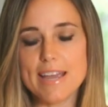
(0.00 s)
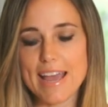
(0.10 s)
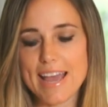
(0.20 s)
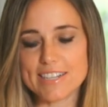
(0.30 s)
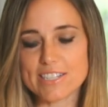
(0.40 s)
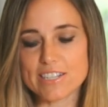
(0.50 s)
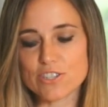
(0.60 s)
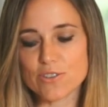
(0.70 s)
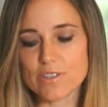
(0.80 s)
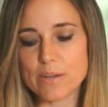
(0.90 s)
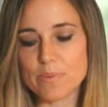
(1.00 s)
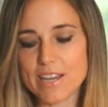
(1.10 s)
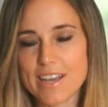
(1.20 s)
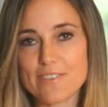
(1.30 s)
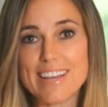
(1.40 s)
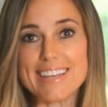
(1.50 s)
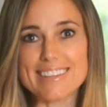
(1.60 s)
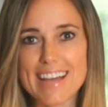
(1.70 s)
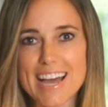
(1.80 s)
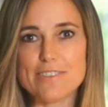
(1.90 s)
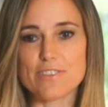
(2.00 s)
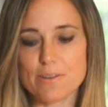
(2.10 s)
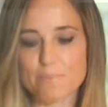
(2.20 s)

and ensure that we have a live